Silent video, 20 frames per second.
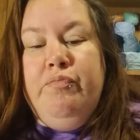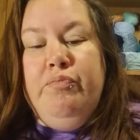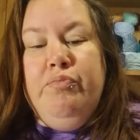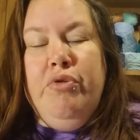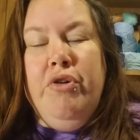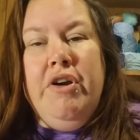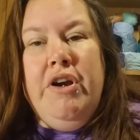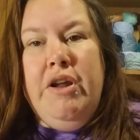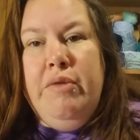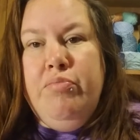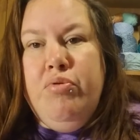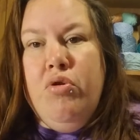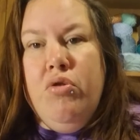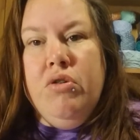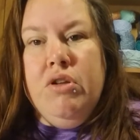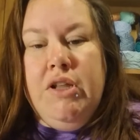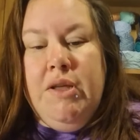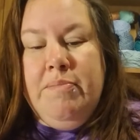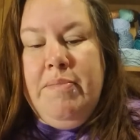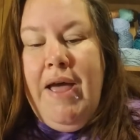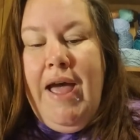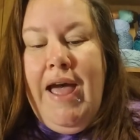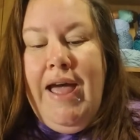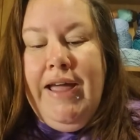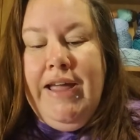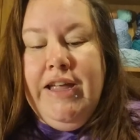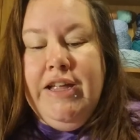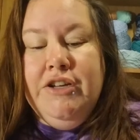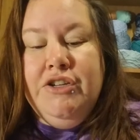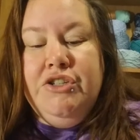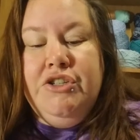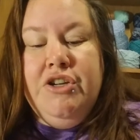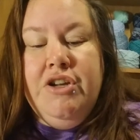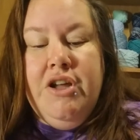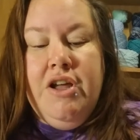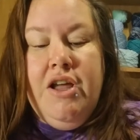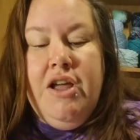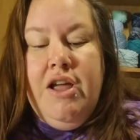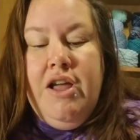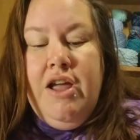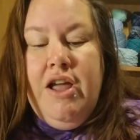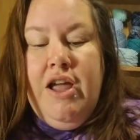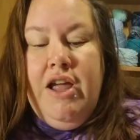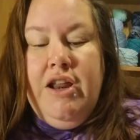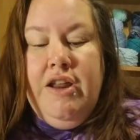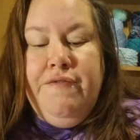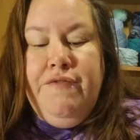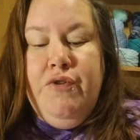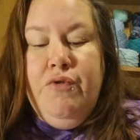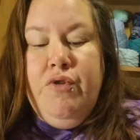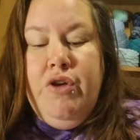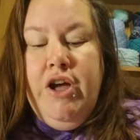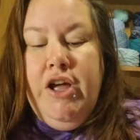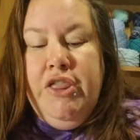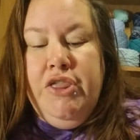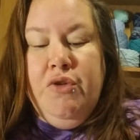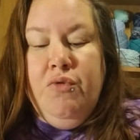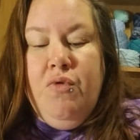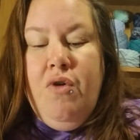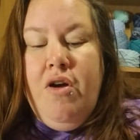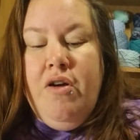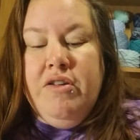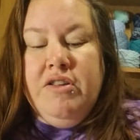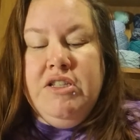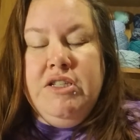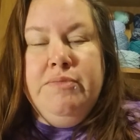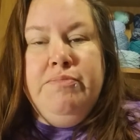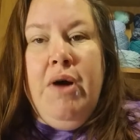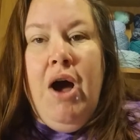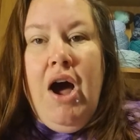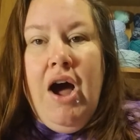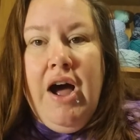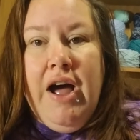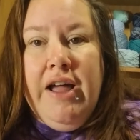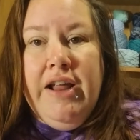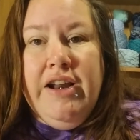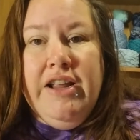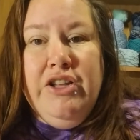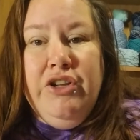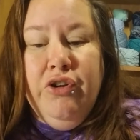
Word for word: pretty poorly packaged. And if you cut the wrong spot,